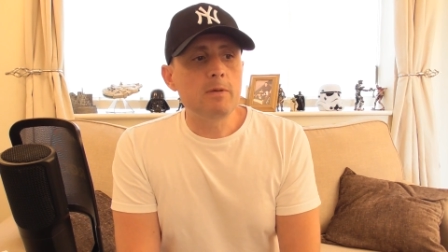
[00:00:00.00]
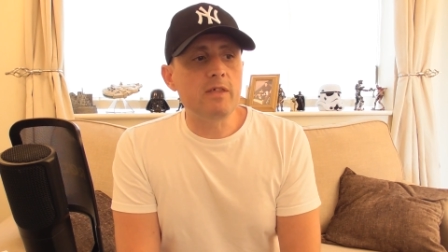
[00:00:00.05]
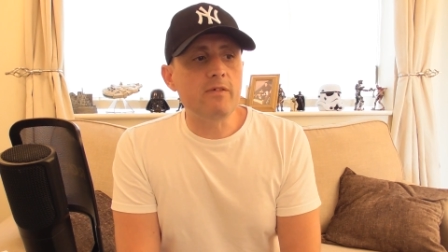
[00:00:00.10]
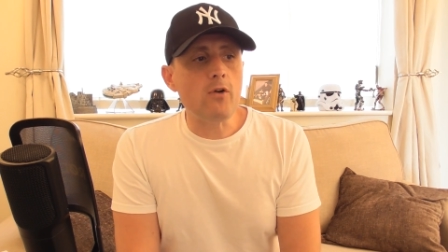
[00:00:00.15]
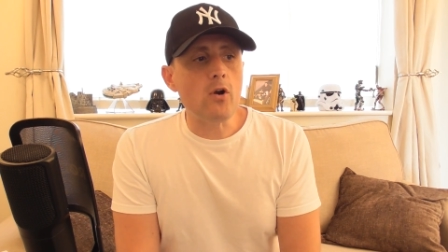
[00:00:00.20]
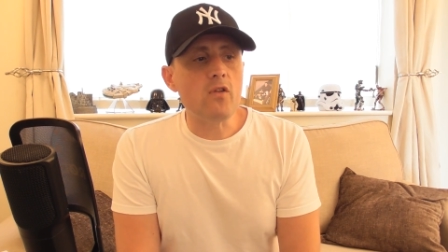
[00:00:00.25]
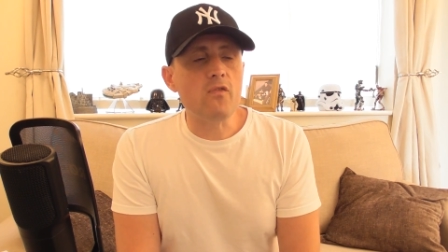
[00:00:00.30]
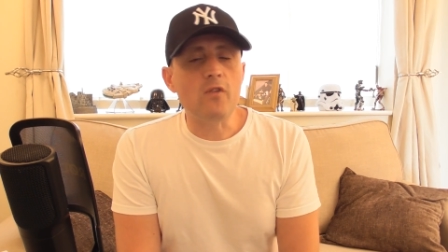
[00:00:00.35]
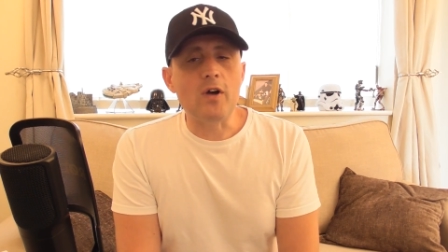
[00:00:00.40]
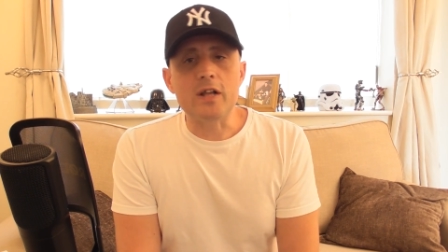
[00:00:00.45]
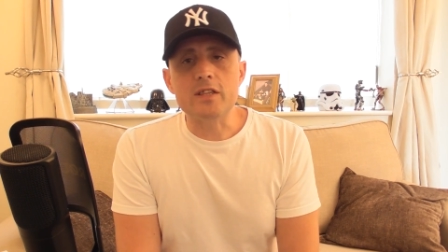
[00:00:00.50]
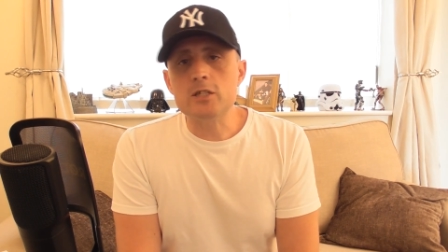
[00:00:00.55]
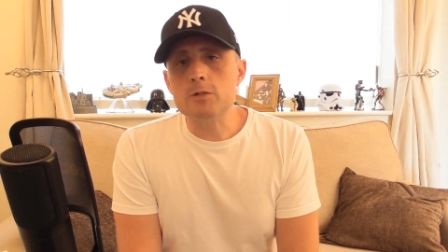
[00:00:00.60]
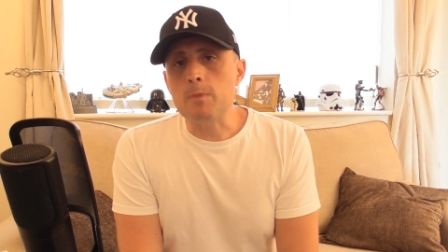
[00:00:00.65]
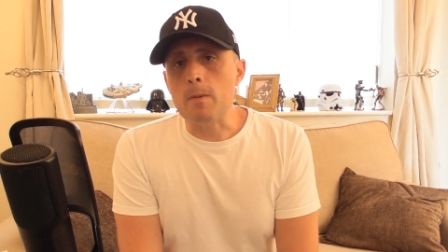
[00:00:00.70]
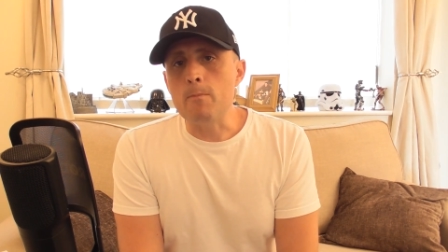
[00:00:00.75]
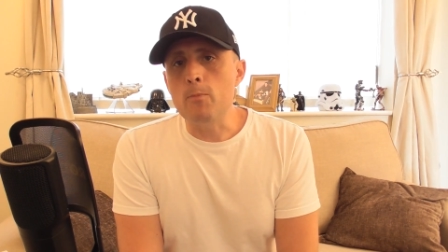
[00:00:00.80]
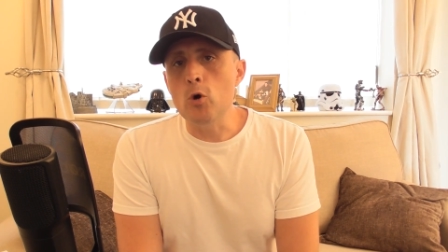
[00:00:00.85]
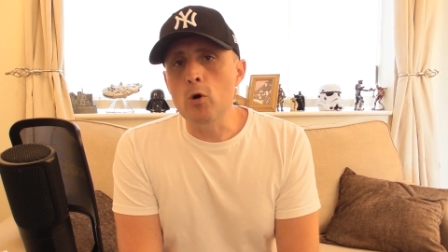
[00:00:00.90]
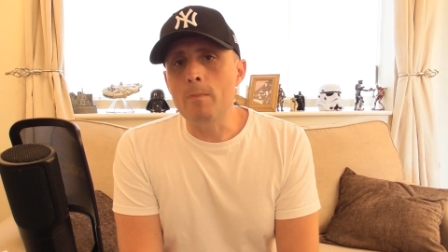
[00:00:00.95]
But the very
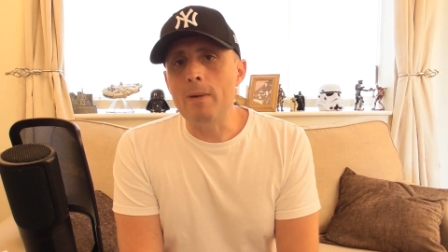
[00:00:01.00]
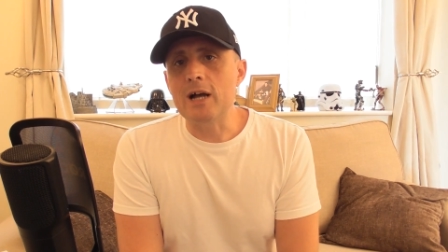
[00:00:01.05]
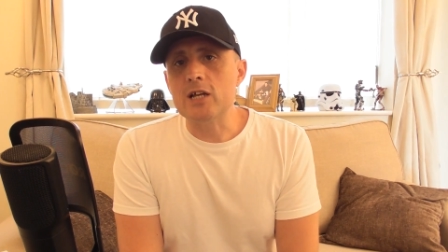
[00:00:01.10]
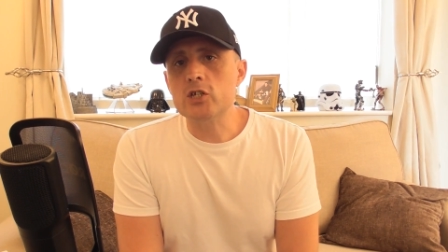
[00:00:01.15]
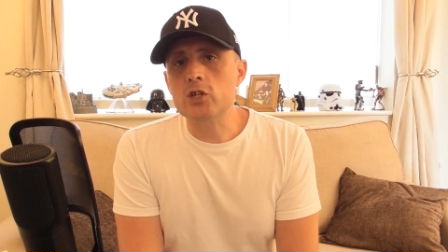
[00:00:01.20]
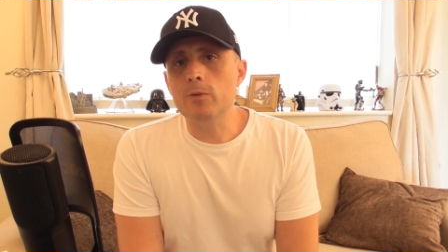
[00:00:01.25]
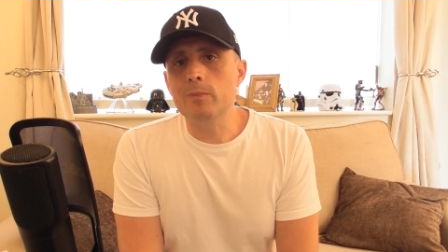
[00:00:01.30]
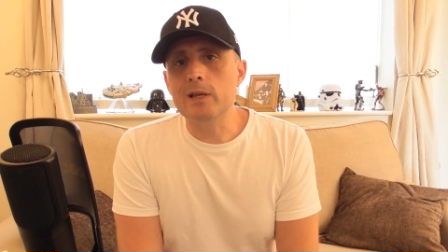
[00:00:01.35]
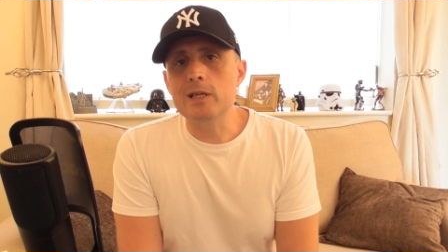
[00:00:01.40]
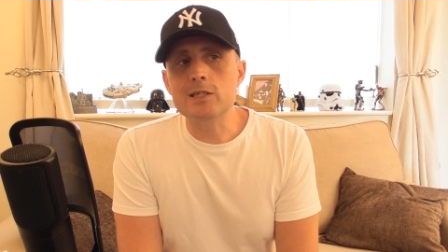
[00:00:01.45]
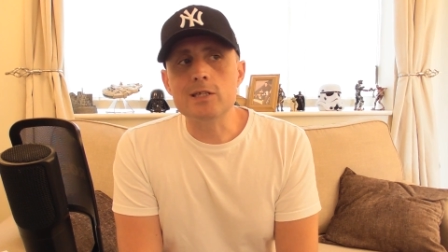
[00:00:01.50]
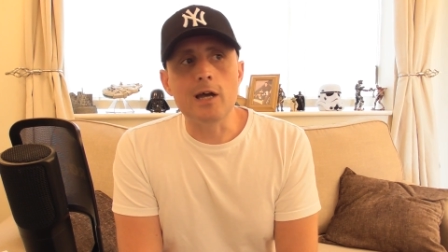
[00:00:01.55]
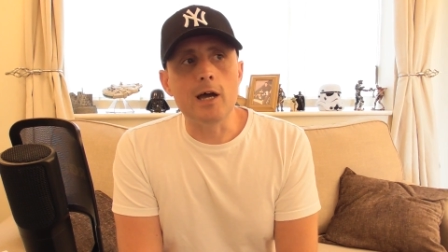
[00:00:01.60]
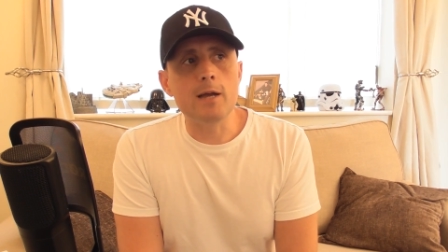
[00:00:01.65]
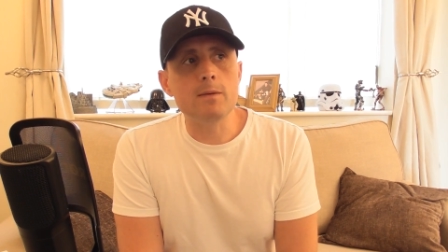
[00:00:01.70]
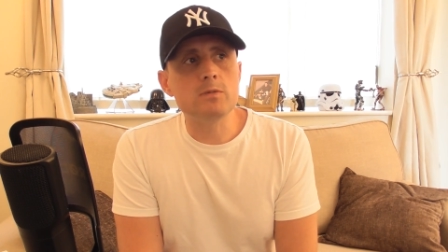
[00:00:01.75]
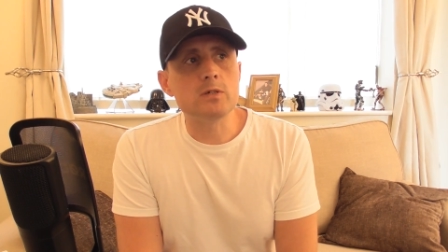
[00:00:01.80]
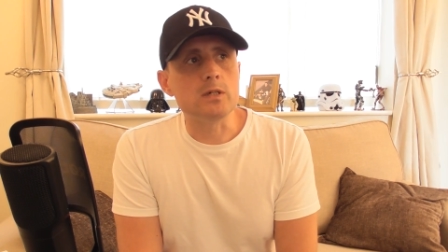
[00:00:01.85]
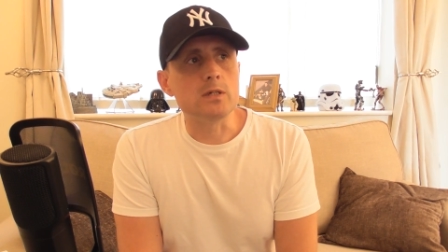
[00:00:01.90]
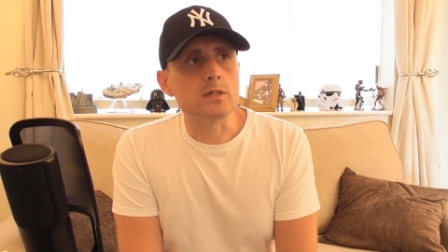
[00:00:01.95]
fact it's been put back so many
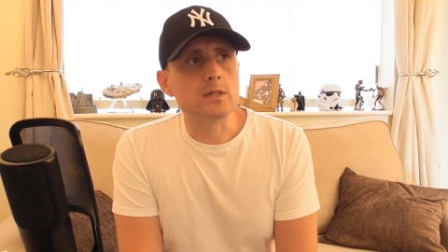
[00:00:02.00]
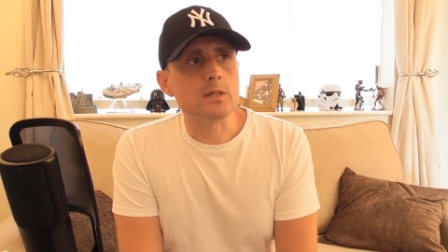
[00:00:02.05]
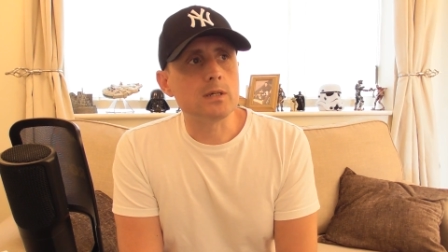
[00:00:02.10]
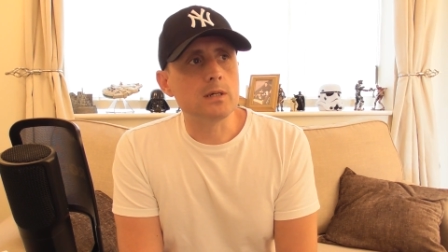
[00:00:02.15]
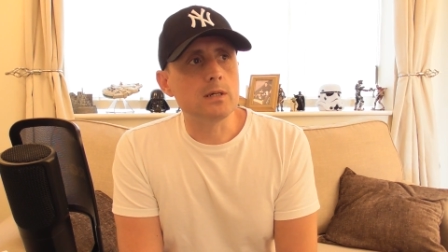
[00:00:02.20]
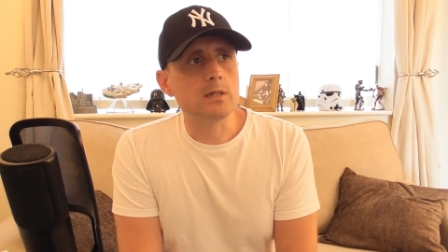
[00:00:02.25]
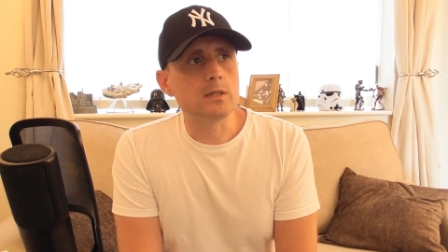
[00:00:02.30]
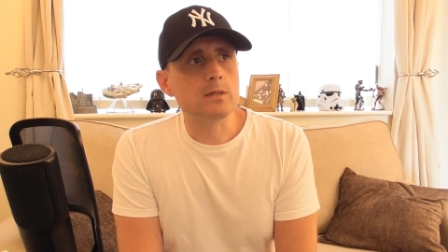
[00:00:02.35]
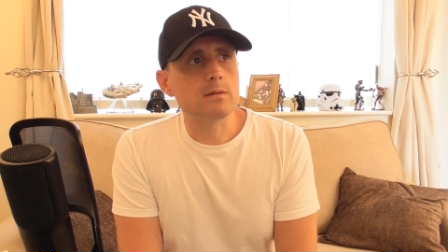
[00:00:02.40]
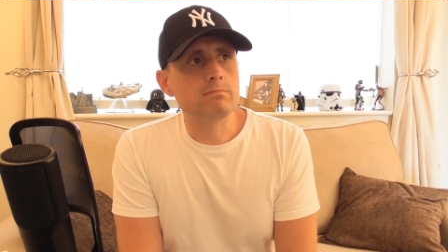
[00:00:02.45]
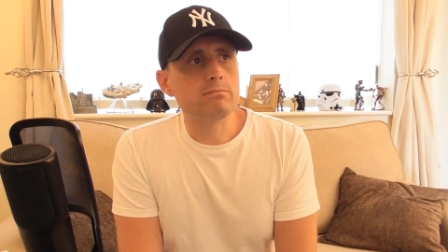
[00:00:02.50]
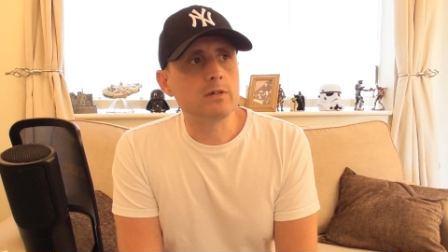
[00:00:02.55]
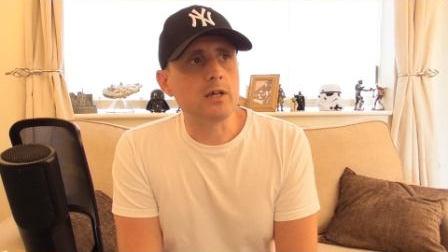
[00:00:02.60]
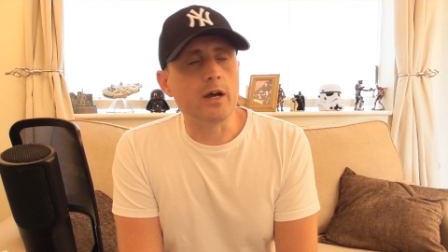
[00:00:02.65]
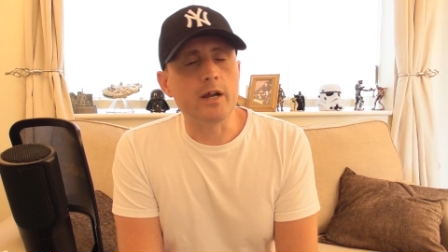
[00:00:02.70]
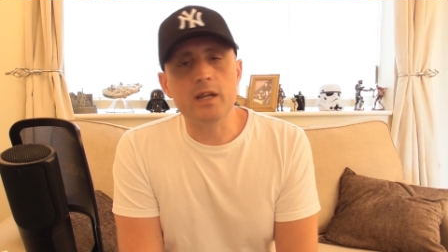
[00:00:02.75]
times is